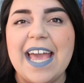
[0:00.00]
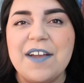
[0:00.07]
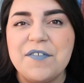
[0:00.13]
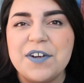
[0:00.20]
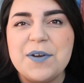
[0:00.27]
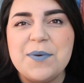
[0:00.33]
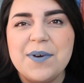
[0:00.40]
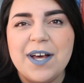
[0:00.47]
Hey
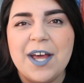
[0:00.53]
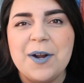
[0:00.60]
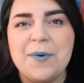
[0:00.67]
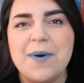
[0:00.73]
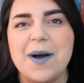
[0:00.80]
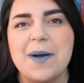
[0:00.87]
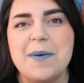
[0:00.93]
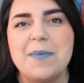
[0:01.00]

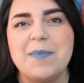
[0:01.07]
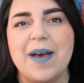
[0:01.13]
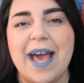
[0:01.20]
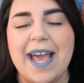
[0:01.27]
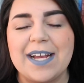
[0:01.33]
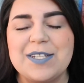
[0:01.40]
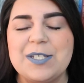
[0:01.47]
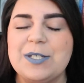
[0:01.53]
everyone, welcome
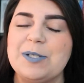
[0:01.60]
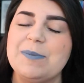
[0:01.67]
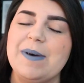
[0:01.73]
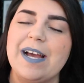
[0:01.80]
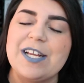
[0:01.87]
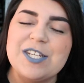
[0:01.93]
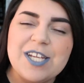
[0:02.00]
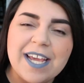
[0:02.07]
back to
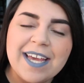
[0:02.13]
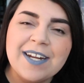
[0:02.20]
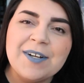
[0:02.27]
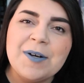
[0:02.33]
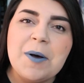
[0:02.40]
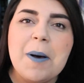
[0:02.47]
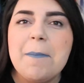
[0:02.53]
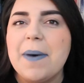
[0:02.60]
my
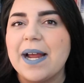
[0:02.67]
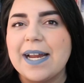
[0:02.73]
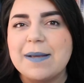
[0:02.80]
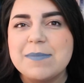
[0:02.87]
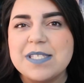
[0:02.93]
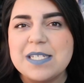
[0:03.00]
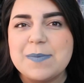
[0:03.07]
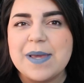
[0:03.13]
channel. My
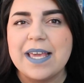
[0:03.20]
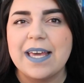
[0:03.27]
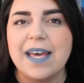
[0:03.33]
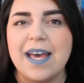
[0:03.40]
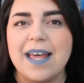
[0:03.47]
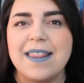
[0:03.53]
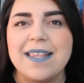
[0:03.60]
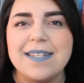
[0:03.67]
name's
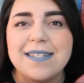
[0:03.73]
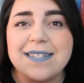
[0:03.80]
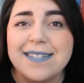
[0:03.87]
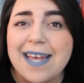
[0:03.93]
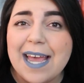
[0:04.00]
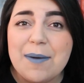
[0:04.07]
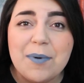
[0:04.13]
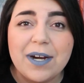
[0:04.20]
Temecka. This is
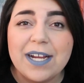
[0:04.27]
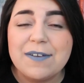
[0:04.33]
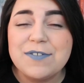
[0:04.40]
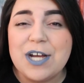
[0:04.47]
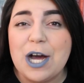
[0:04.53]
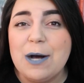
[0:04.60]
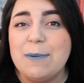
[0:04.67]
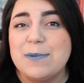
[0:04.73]
Library of
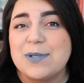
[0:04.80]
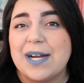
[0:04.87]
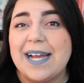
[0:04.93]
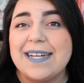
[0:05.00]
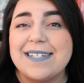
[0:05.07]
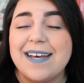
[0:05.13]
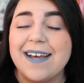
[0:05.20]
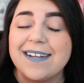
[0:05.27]
Tomes where
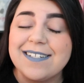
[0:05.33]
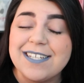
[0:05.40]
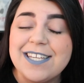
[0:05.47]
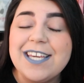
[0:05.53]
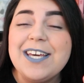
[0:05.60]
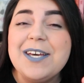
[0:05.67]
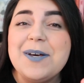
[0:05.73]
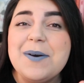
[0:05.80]
I talk to
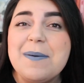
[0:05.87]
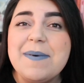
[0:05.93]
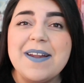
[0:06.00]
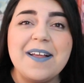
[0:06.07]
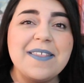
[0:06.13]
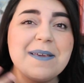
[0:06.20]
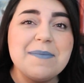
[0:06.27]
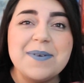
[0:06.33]
you about
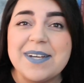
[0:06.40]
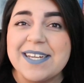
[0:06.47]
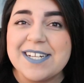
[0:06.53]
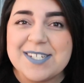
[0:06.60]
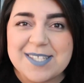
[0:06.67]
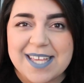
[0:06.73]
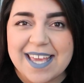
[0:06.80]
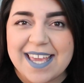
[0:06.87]
all the
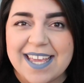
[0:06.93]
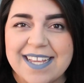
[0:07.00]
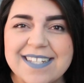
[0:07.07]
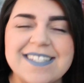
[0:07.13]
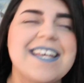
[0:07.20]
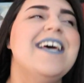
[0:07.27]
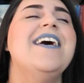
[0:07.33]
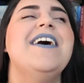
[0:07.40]
bookish
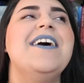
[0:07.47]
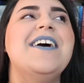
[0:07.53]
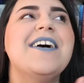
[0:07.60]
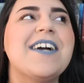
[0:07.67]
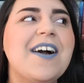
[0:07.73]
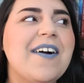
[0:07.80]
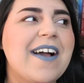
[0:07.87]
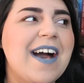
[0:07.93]
things
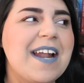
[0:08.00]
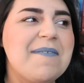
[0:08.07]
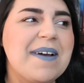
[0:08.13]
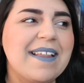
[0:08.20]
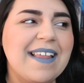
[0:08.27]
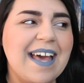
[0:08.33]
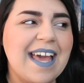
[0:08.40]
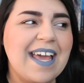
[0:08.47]
going on in
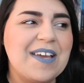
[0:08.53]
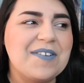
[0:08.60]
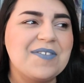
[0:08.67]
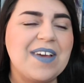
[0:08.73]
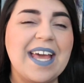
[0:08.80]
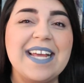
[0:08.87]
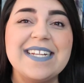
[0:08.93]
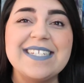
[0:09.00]
my
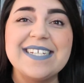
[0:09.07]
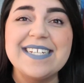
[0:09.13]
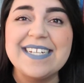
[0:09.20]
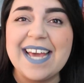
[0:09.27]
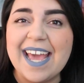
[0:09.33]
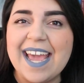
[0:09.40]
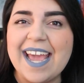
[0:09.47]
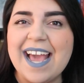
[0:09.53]
life and
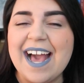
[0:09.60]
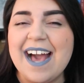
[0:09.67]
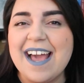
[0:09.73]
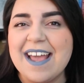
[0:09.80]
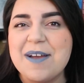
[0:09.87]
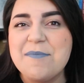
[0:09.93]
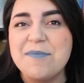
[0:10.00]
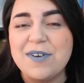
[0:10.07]
today
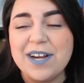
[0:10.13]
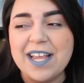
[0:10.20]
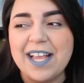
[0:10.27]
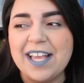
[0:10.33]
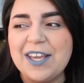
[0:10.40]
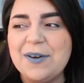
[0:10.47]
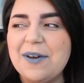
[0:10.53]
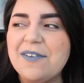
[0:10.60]
I am
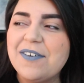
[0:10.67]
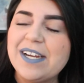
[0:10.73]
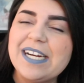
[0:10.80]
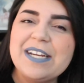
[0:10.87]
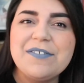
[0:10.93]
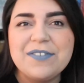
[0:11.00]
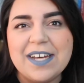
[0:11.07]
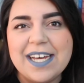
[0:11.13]
bringing you a
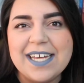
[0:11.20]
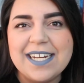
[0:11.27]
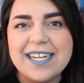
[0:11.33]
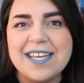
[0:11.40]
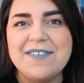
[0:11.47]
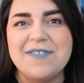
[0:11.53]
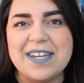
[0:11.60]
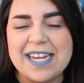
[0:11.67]
very
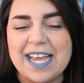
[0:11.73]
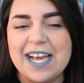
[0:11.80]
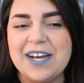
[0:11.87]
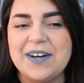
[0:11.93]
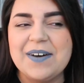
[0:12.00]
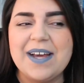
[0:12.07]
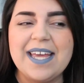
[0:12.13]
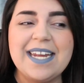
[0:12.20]
fun
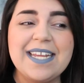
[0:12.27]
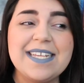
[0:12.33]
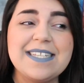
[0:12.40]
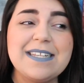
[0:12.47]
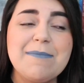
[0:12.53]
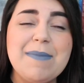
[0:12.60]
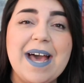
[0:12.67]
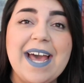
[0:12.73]
video. It
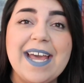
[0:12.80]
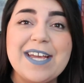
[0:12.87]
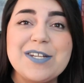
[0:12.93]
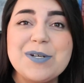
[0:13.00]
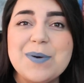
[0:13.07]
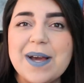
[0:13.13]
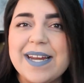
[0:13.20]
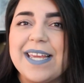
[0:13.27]
is my
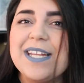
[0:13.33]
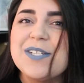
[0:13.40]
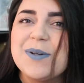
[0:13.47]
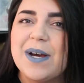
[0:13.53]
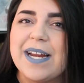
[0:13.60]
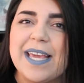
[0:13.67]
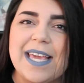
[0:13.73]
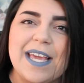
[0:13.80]

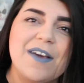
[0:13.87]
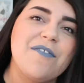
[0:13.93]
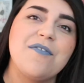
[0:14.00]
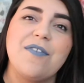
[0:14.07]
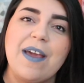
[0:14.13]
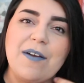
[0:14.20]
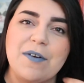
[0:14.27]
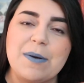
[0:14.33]
2020
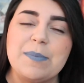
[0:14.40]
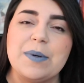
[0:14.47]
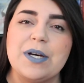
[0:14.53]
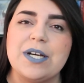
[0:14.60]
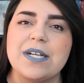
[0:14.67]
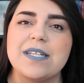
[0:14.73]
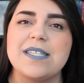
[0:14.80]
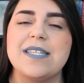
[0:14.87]
favorite
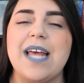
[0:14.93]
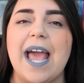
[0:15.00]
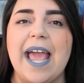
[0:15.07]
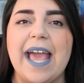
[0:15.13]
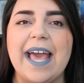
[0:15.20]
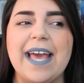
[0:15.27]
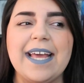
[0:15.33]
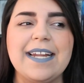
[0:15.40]
books
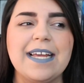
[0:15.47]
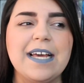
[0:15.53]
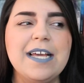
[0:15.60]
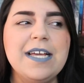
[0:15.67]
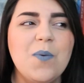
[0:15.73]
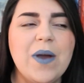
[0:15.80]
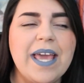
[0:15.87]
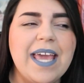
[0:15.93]
and
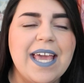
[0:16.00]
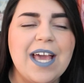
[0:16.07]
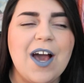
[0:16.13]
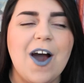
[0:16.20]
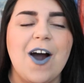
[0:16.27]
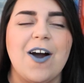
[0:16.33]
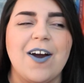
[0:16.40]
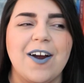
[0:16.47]
we
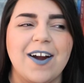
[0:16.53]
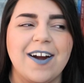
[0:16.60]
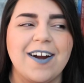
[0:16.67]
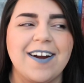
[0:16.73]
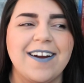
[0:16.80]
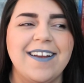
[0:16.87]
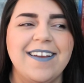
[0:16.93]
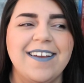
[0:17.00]

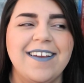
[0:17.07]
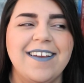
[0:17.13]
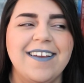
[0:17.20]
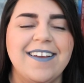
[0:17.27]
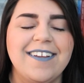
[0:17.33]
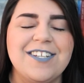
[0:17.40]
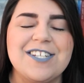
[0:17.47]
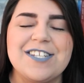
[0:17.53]
are
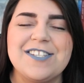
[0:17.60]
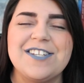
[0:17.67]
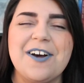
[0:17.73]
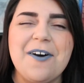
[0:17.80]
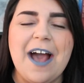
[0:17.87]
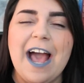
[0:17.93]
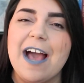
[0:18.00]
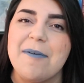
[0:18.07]
just
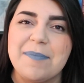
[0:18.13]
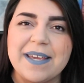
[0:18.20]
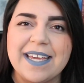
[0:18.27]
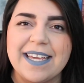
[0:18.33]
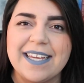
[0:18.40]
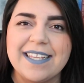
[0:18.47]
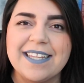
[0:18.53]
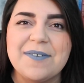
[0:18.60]
so
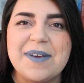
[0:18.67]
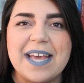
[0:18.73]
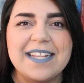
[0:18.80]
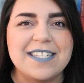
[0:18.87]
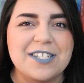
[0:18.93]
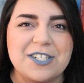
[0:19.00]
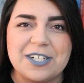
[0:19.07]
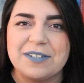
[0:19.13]
happy that we
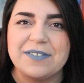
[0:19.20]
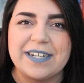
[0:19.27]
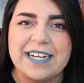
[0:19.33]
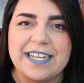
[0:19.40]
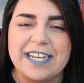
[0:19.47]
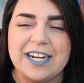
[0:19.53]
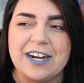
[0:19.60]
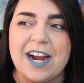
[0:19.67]
had such a good
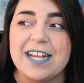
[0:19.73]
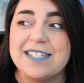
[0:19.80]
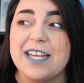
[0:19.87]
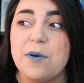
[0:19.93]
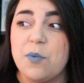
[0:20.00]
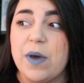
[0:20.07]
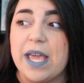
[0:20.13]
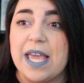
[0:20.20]
reading year. I
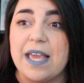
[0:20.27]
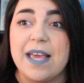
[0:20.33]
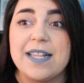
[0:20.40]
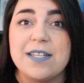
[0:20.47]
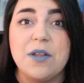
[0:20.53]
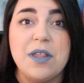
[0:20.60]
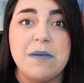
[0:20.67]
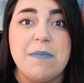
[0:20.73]
say we,
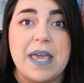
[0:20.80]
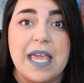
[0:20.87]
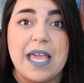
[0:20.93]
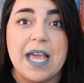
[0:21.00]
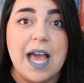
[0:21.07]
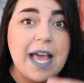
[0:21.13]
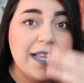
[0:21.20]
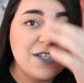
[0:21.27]
it's only
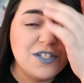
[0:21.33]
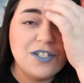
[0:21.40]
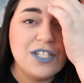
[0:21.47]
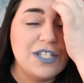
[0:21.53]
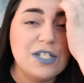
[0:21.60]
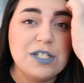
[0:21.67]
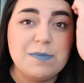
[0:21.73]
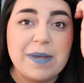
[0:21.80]
me. It's,
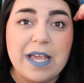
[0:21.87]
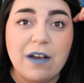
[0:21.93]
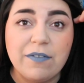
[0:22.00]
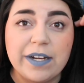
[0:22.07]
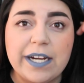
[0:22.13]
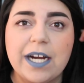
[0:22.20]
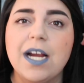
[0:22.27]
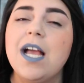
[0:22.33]
just me
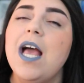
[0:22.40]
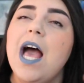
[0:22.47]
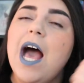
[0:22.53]
over here.